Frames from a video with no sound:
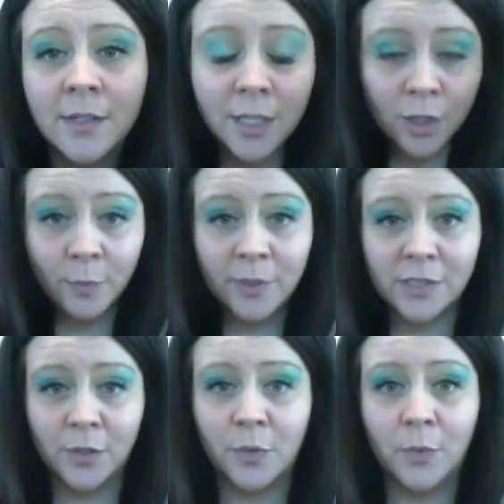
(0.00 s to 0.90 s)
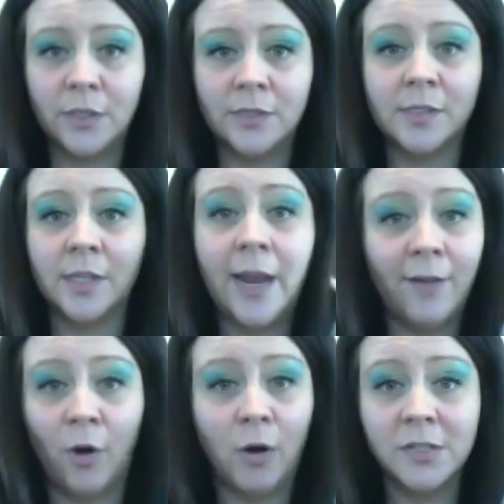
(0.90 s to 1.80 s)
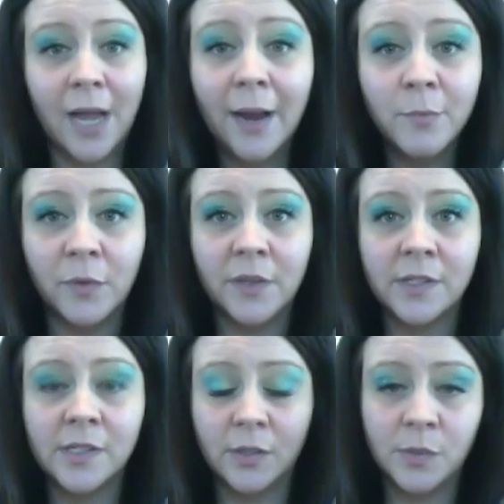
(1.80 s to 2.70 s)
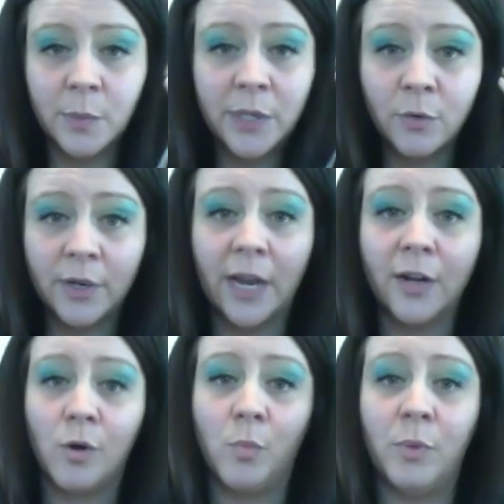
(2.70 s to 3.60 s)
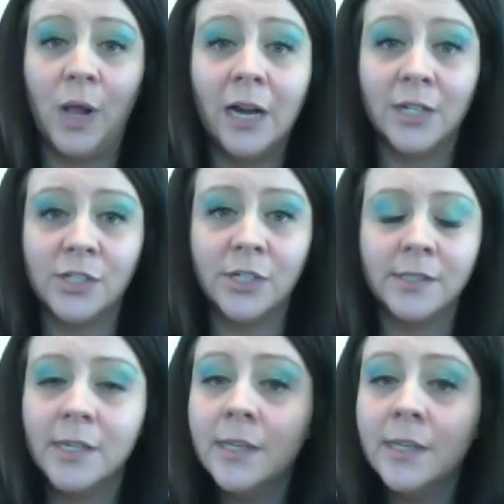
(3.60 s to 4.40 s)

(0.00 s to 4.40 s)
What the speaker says: Humans are the ones that have a hard time with this, because we create our own blockages.